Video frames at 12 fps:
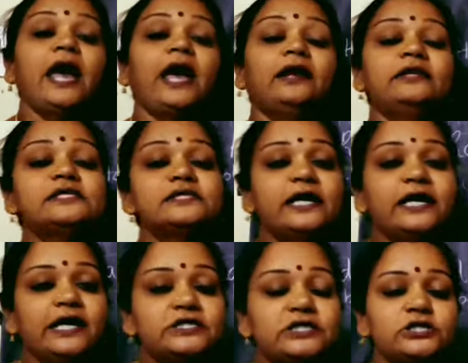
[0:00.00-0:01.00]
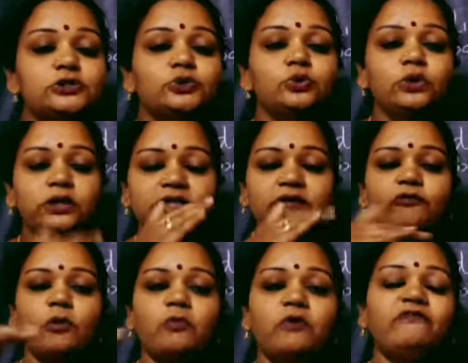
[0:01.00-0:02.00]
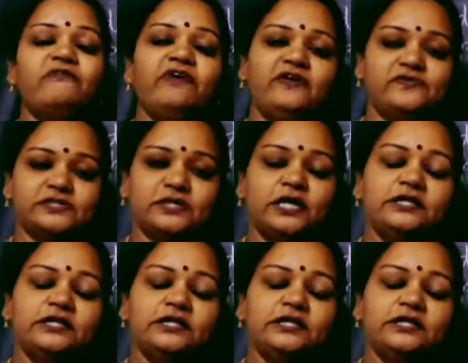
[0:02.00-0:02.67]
And this radiation is through the form of waves.